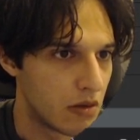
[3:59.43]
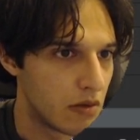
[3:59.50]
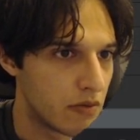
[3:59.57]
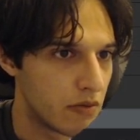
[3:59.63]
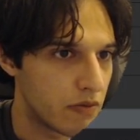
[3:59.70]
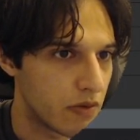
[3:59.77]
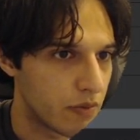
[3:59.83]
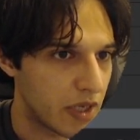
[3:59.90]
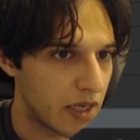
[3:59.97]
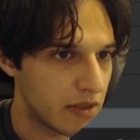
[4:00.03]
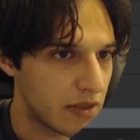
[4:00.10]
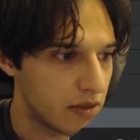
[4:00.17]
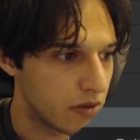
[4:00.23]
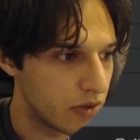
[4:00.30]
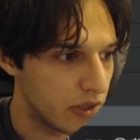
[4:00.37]
from
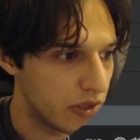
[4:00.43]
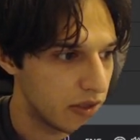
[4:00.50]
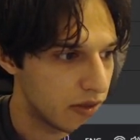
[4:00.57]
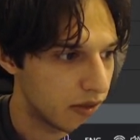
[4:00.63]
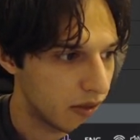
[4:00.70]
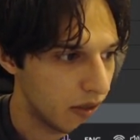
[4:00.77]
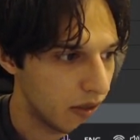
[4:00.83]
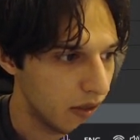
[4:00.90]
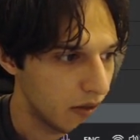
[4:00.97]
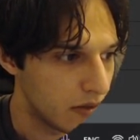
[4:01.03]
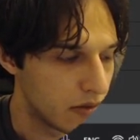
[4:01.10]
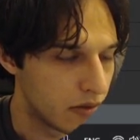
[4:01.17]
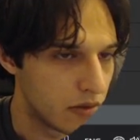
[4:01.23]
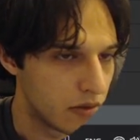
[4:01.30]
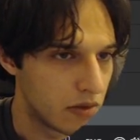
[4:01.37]
categories C,
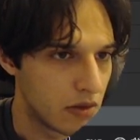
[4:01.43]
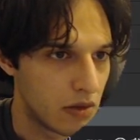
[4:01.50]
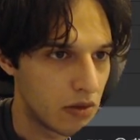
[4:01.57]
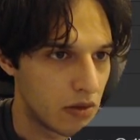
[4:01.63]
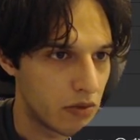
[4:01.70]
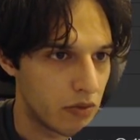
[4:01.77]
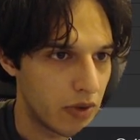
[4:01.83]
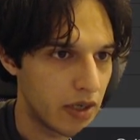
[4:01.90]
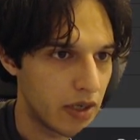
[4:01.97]
where